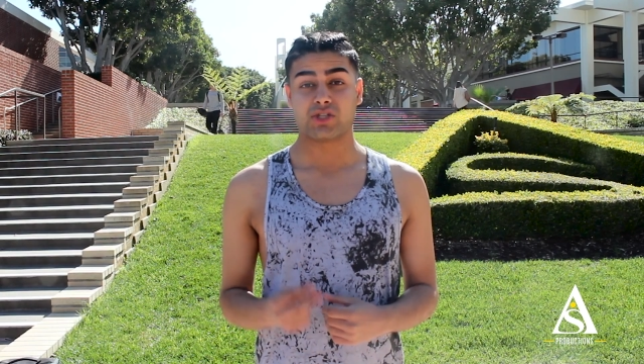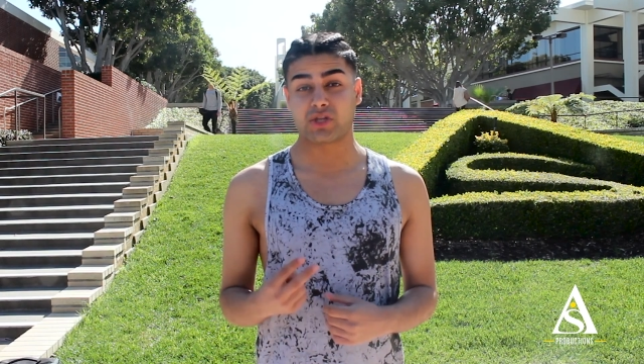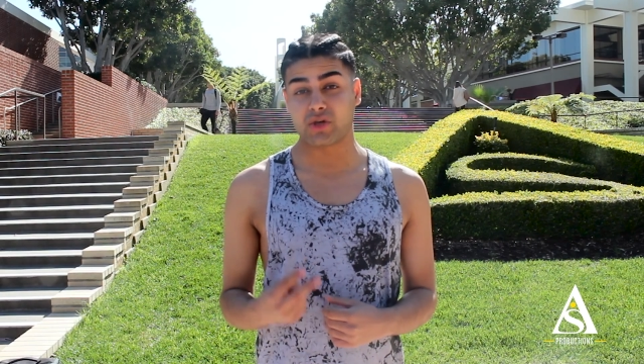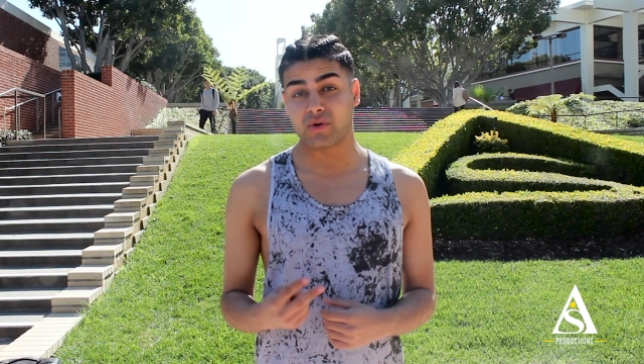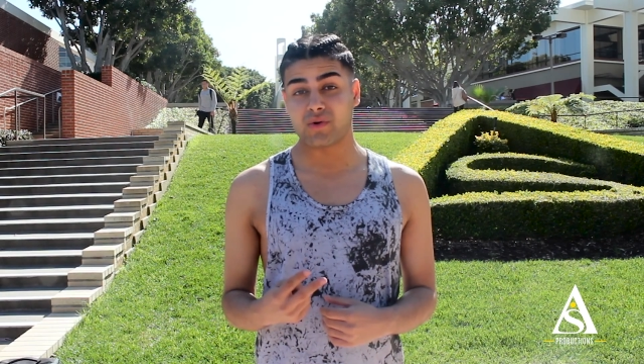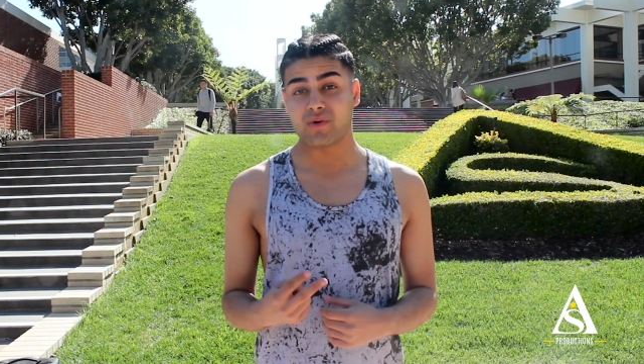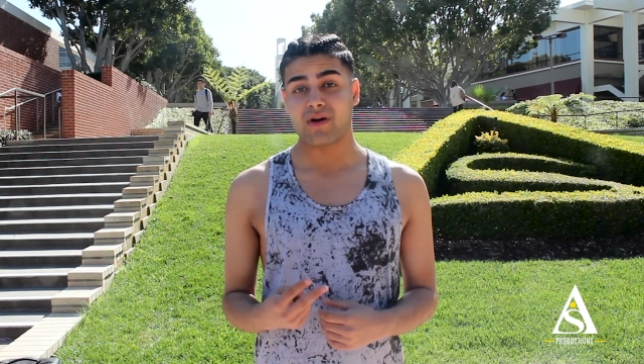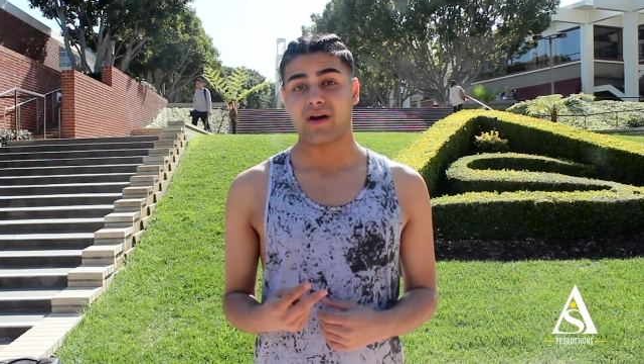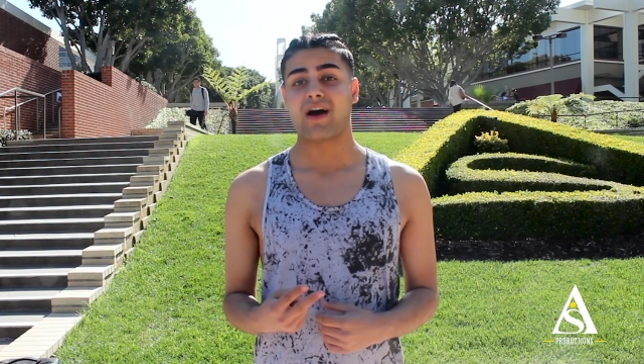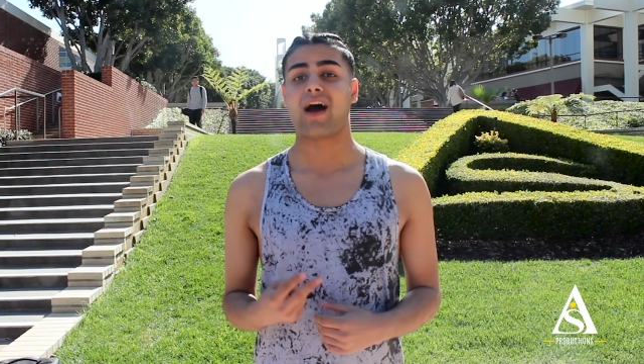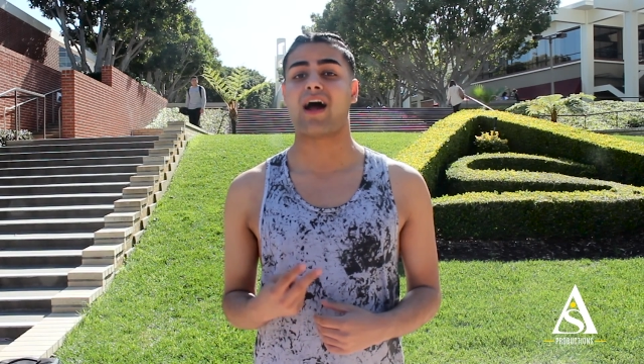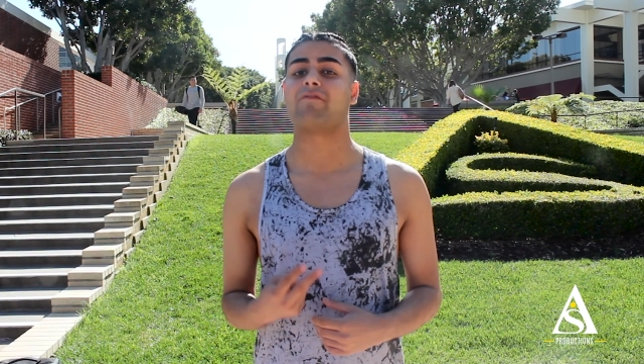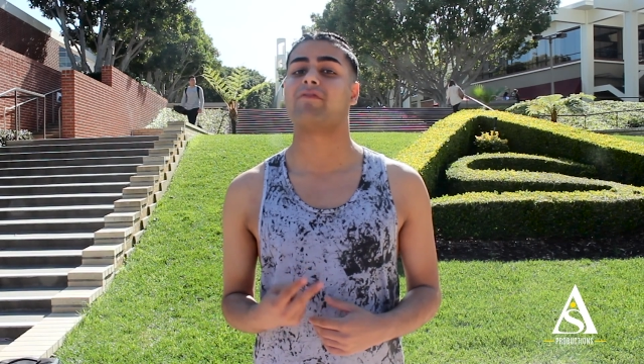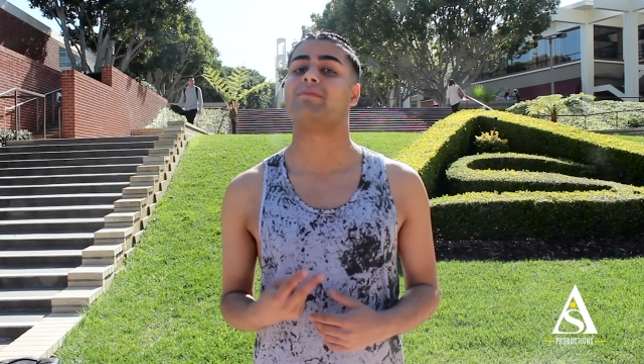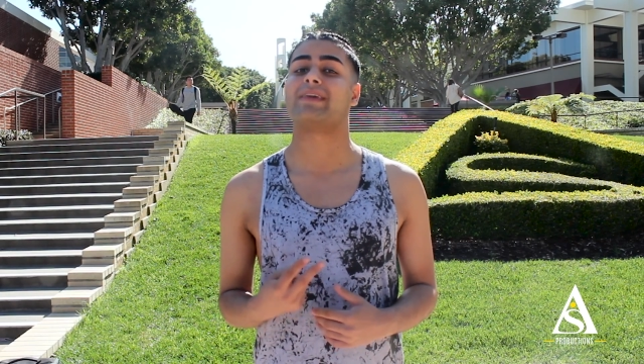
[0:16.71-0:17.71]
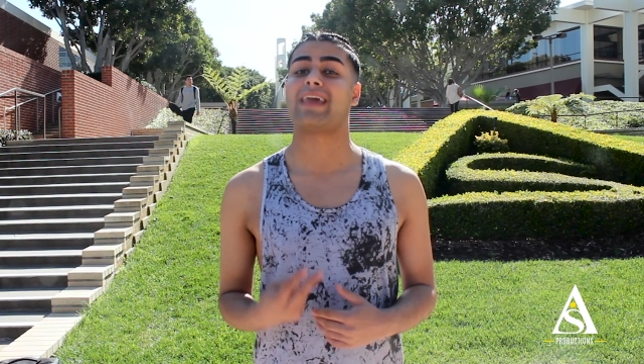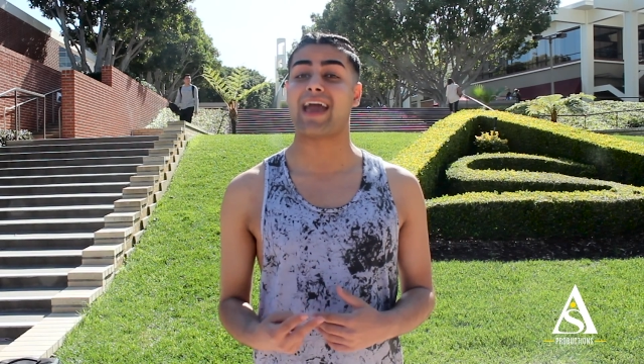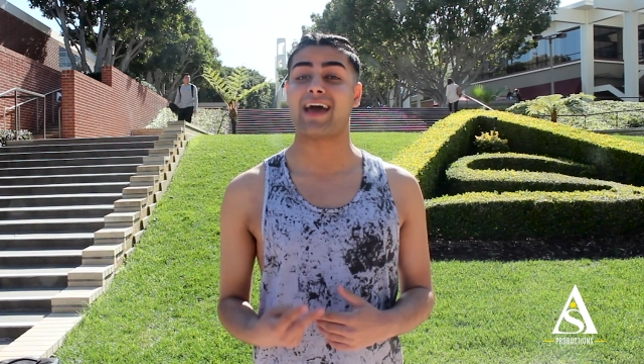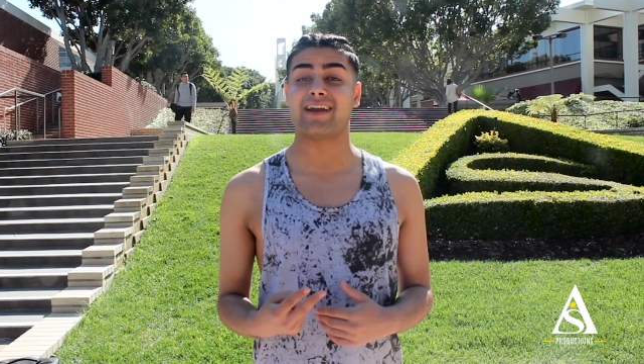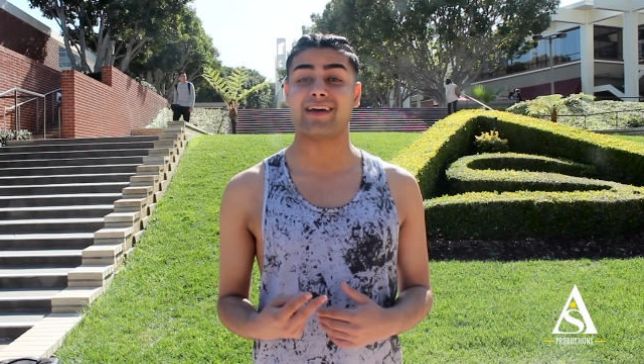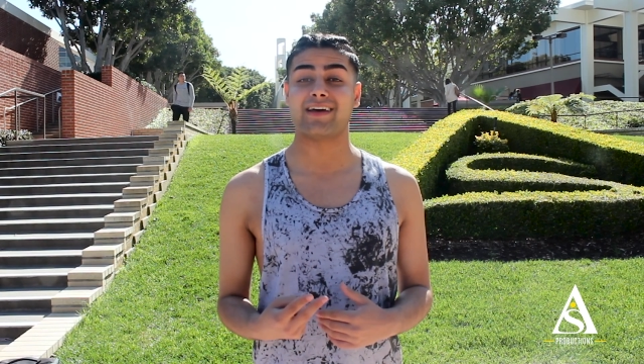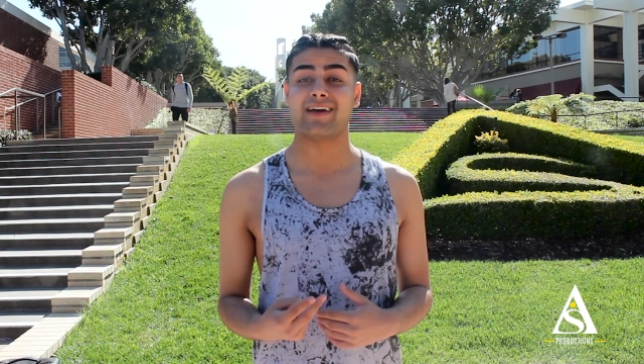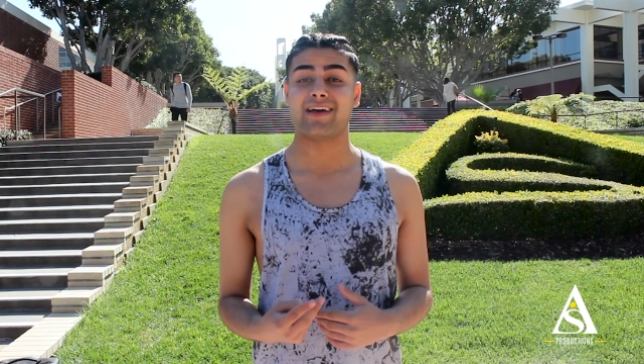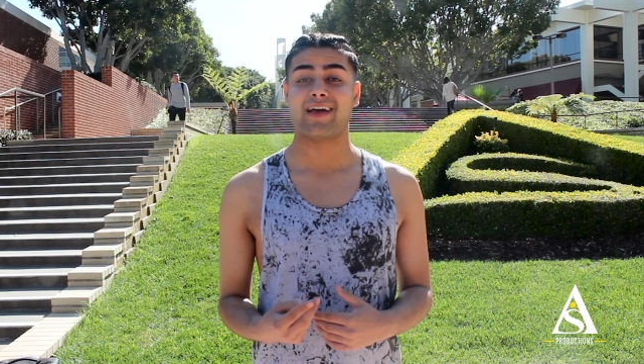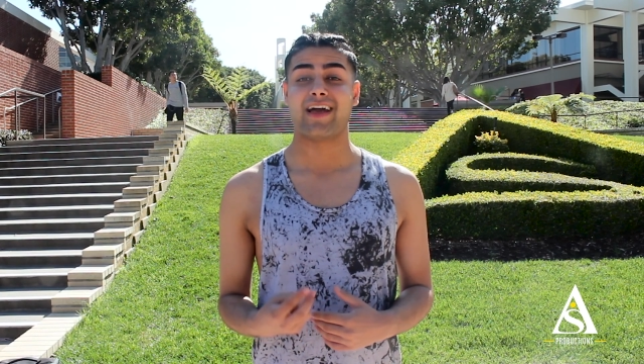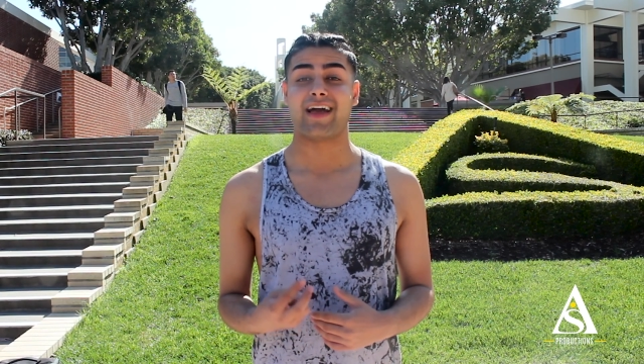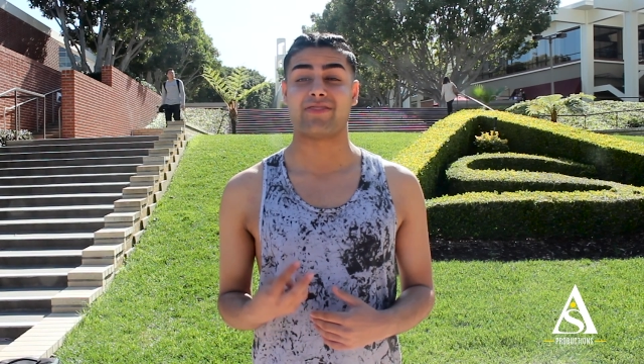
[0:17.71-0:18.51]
Two, I'm from Canada,